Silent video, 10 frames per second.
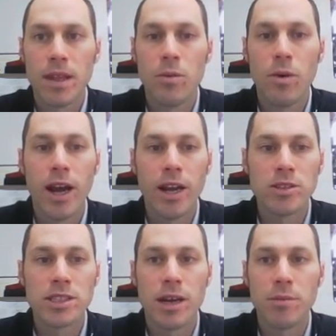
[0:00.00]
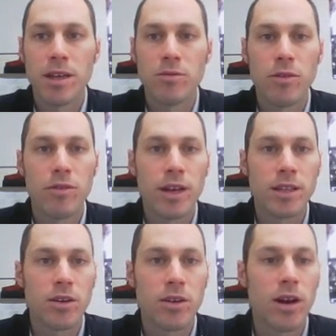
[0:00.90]
y-intercept and
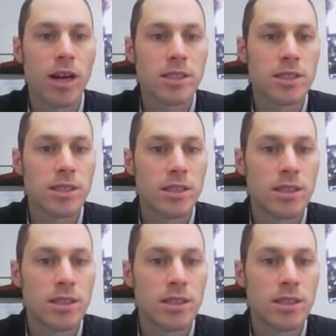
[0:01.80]
reflect it across.